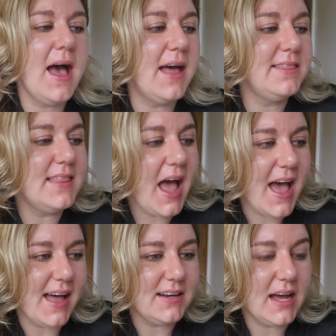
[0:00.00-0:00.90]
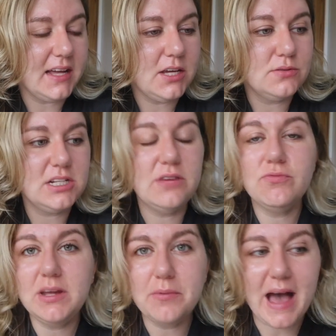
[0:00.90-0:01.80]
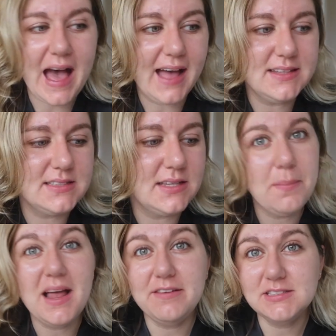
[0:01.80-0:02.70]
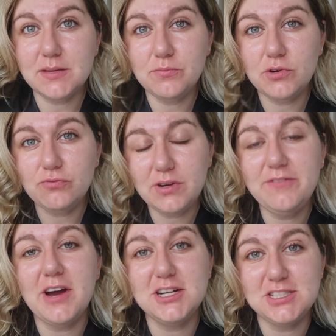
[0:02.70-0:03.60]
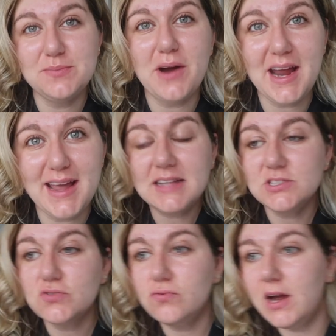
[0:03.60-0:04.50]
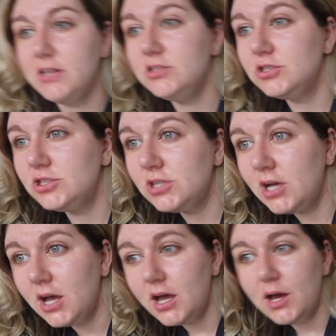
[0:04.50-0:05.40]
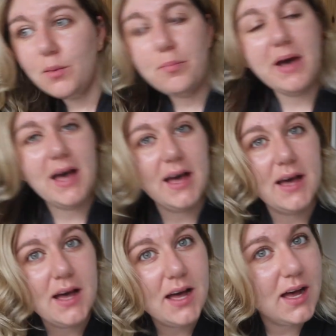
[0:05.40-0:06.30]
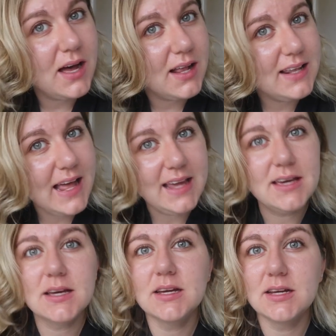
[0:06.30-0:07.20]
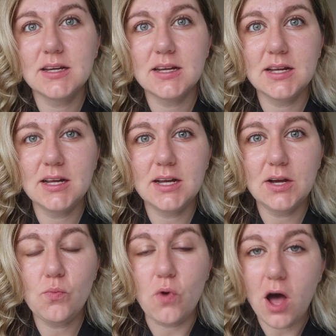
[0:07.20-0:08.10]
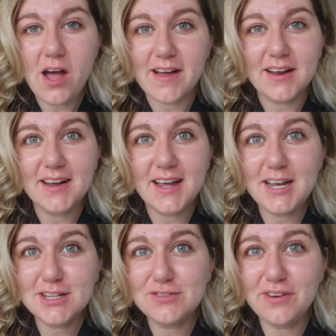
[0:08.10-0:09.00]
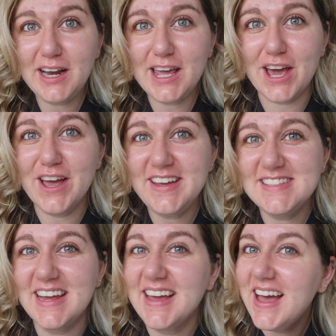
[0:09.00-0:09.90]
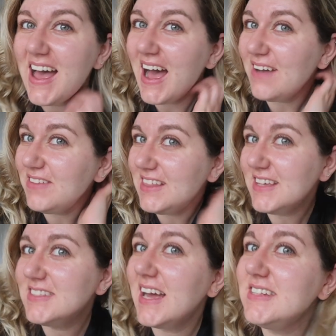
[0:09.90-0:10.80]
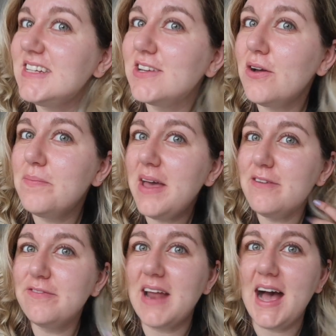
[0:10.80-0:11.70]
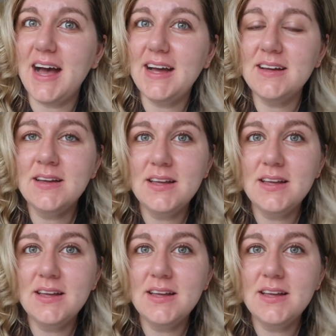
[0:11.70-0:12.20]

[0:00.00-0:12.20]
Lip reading: And then I usually re-wet, apply some refresh spray and scrunch. But like, what? It looks really good. I mean, this side did go a bit flat.